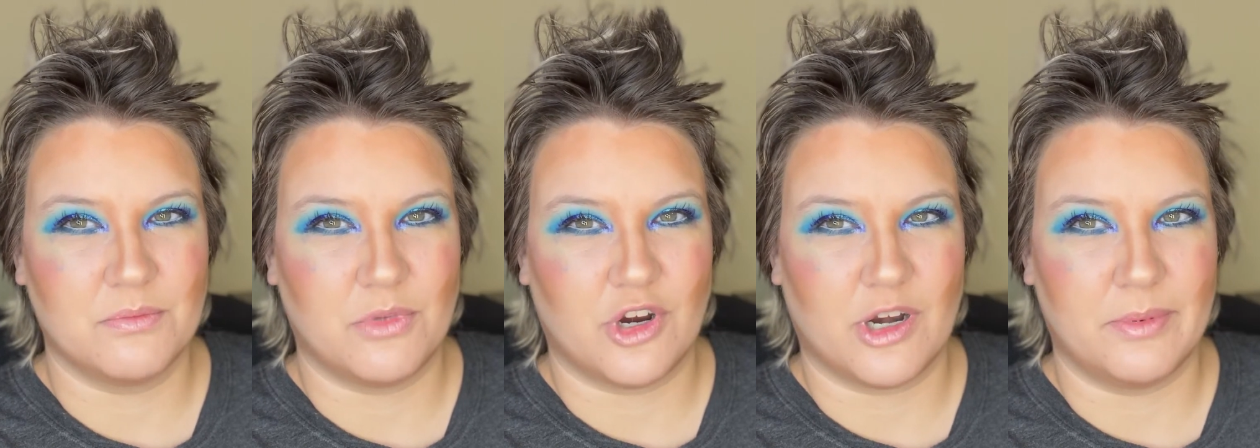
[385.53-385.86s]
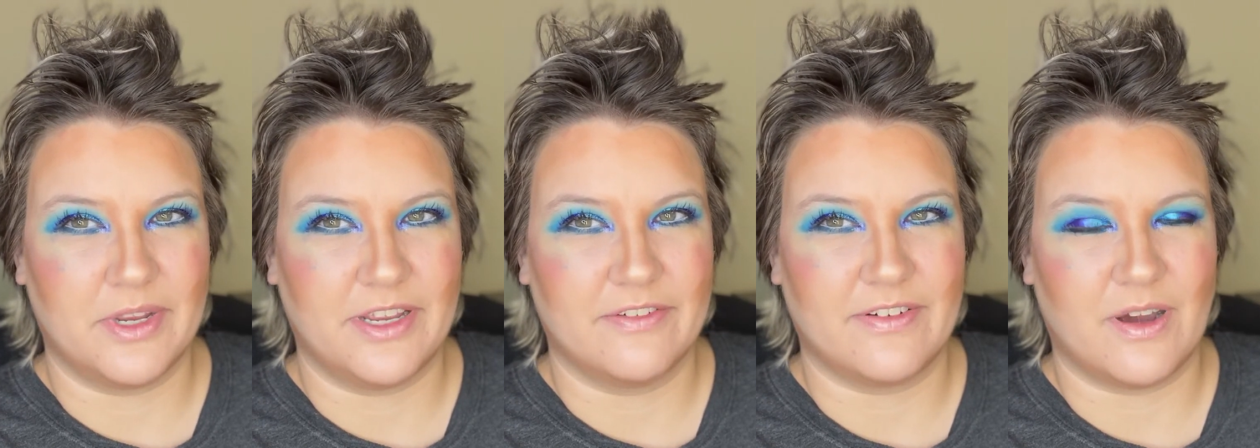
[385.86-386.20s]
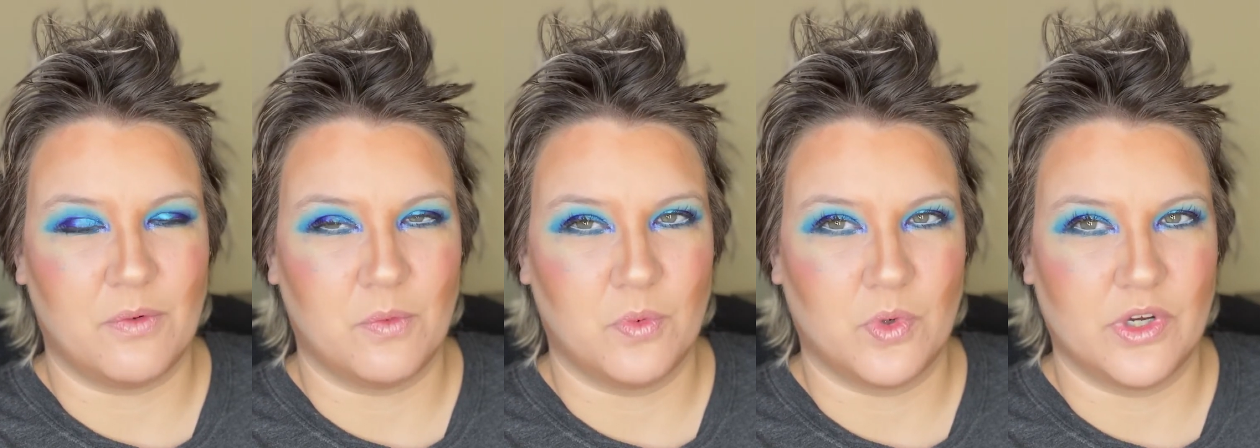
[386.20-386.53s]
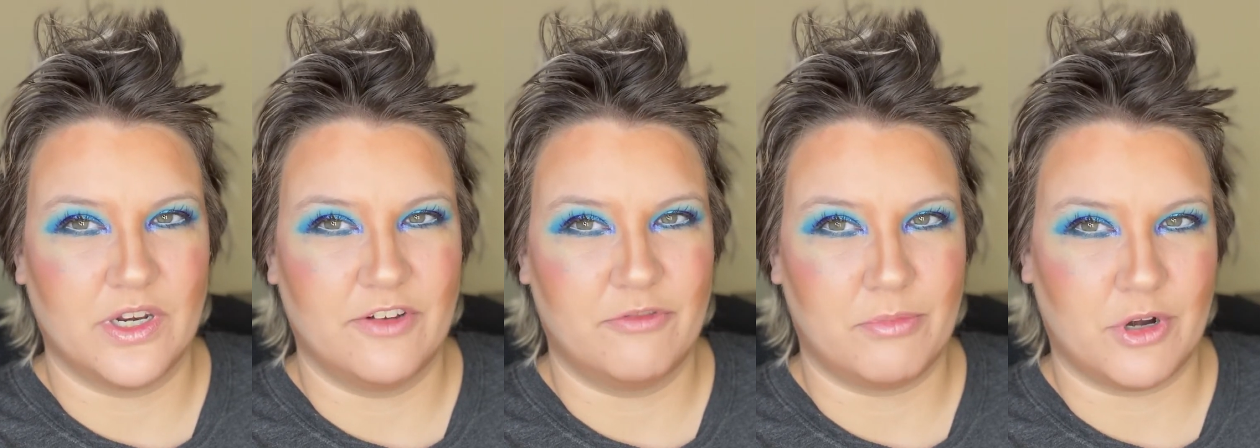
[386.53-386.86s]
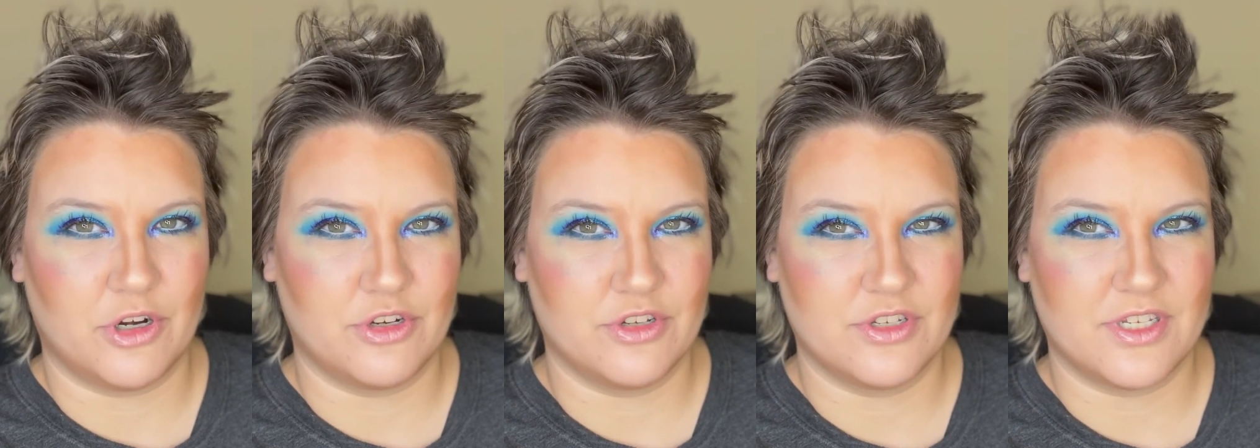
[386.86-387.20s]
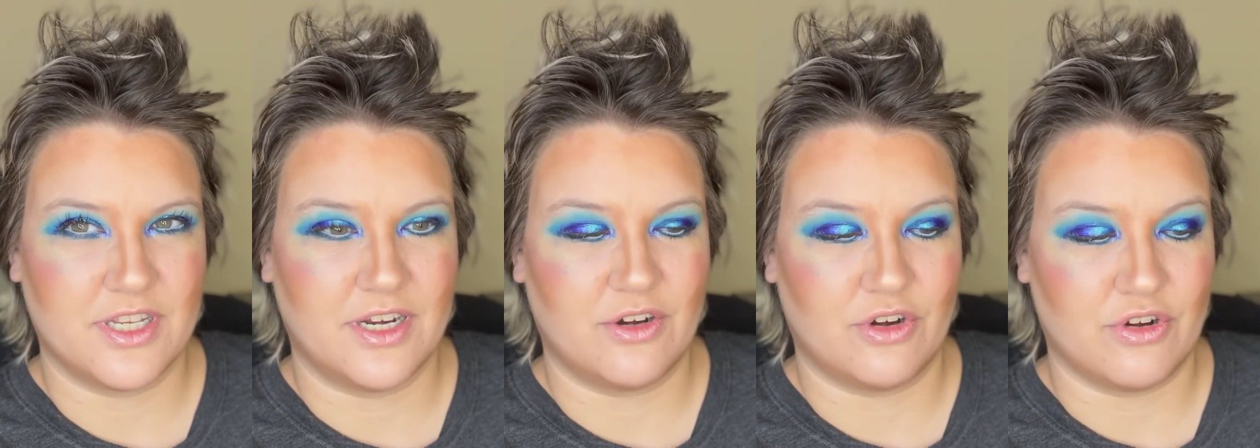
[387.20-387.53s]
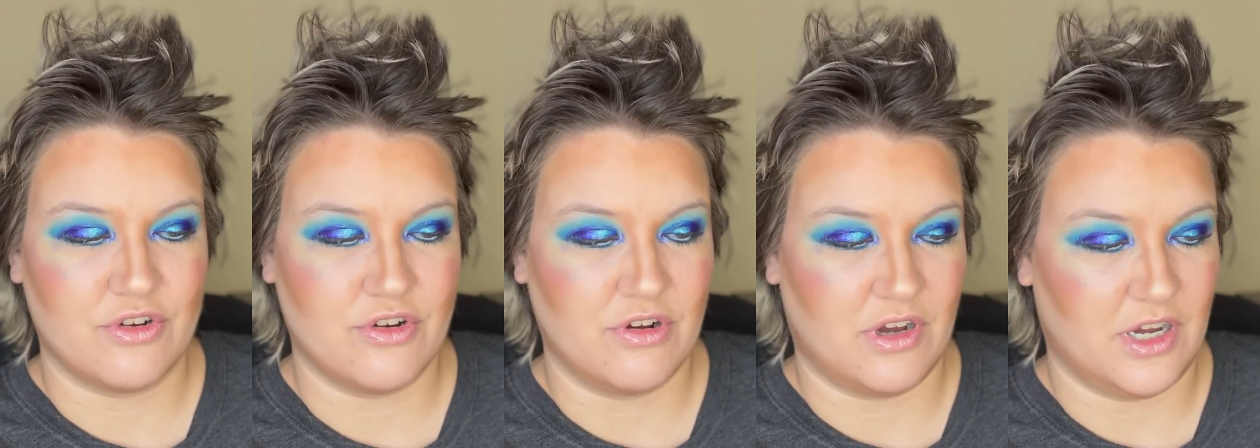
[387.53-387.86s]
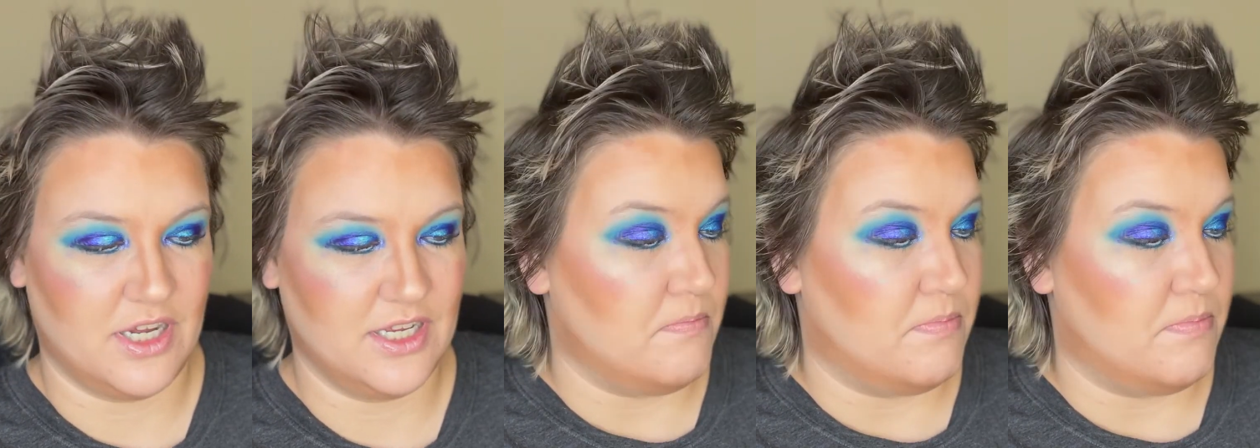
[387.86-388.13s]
Barbie if I would have purchased it or not,